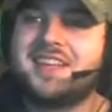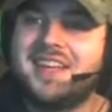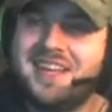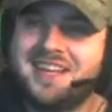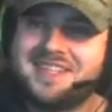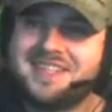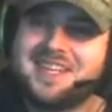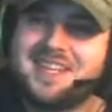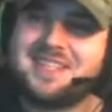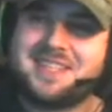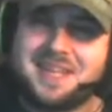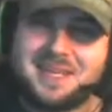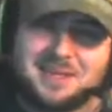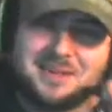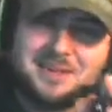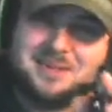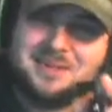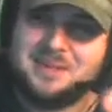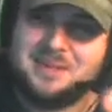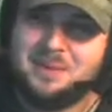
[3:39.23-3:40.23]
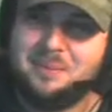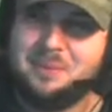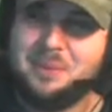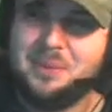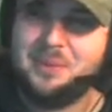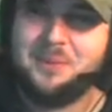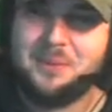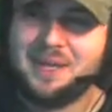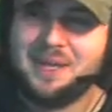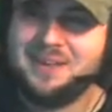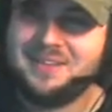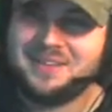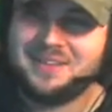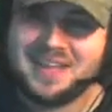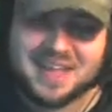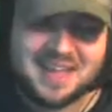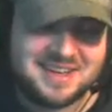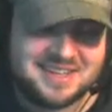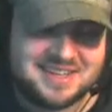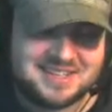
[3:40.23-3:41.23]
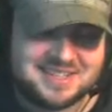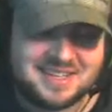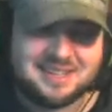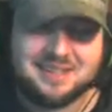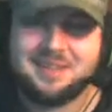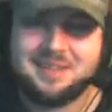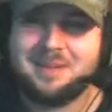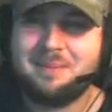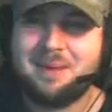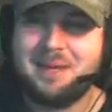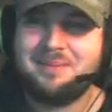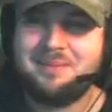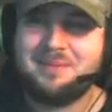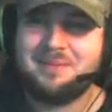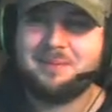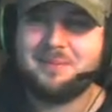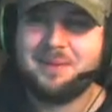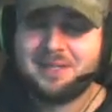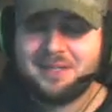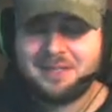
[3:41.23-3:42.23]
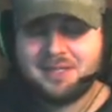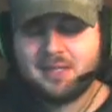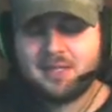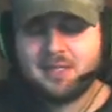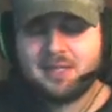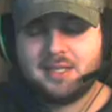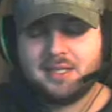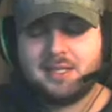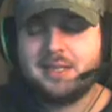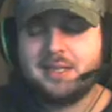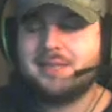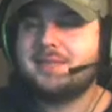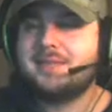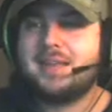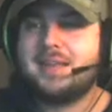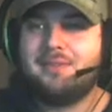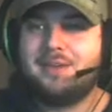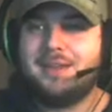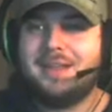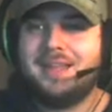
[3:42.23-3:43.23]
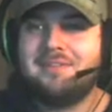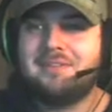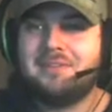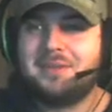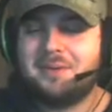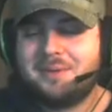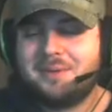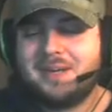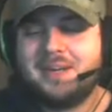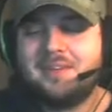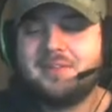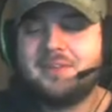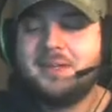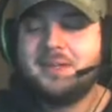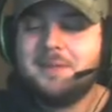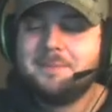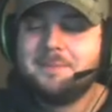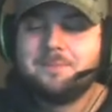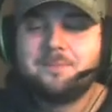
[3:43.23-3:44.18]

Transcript: It tastes like those little blue whale candies that you can buy from like 7-Eleven or whatever.